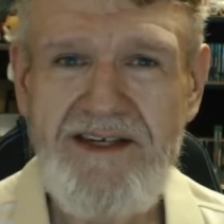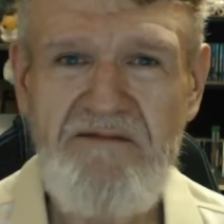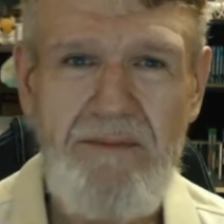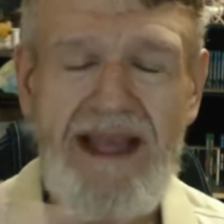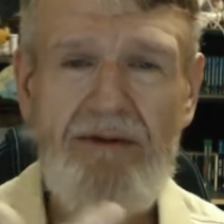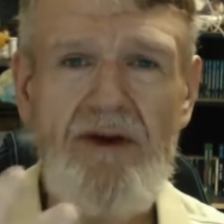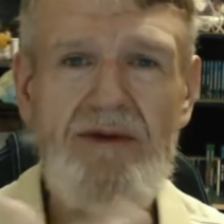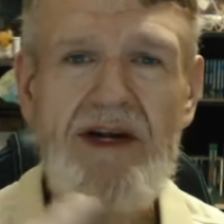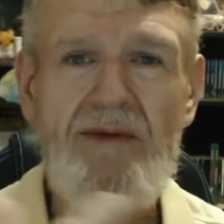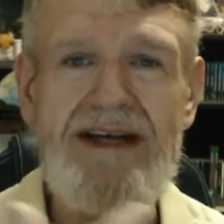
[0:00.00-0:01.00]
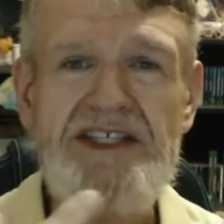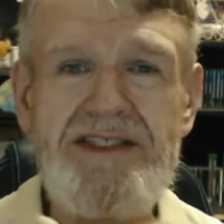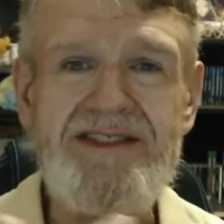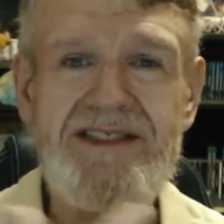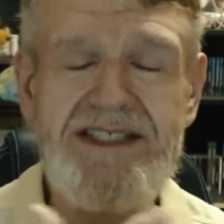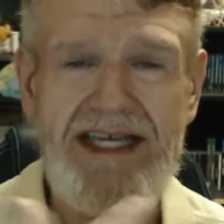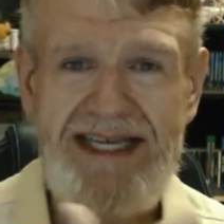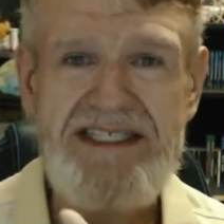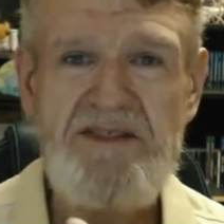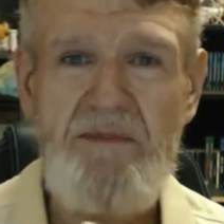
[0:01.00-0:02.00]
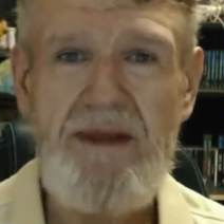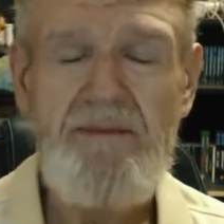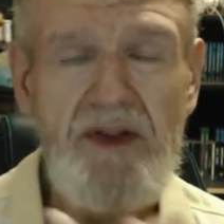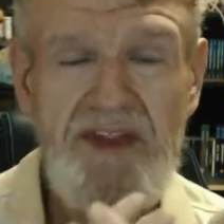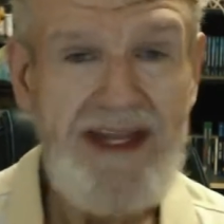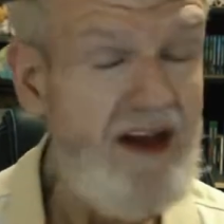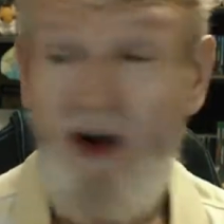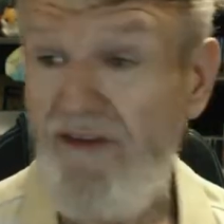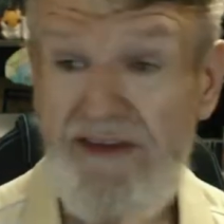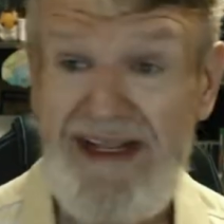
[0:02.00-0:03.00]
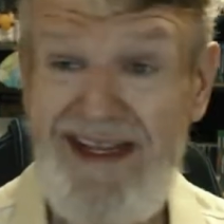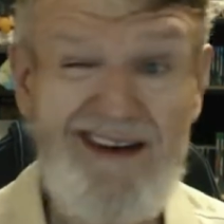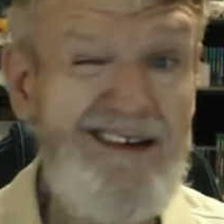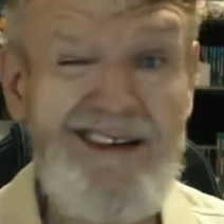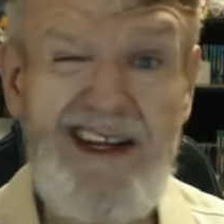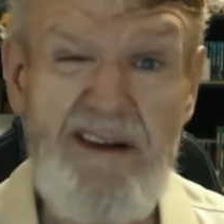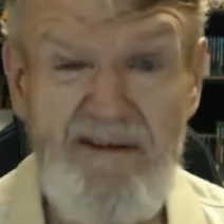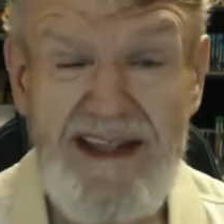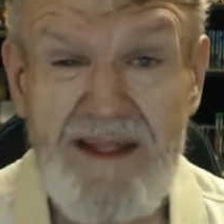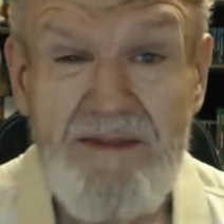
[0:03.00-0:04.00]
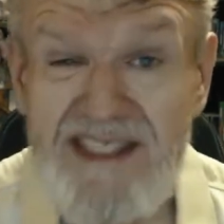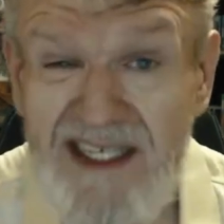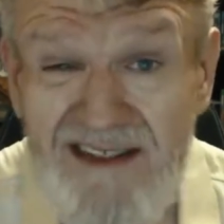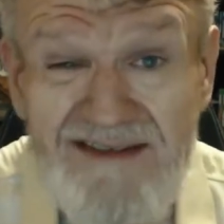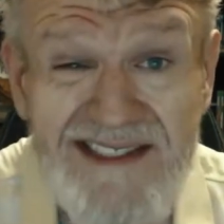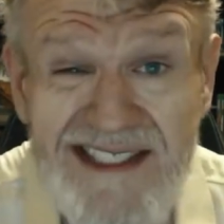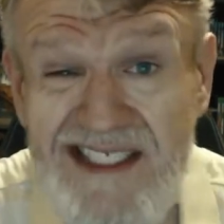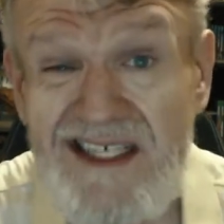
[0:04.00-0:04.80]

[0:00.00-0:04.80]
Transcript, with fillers: of microaggressions against people that aren't here to defend themselves.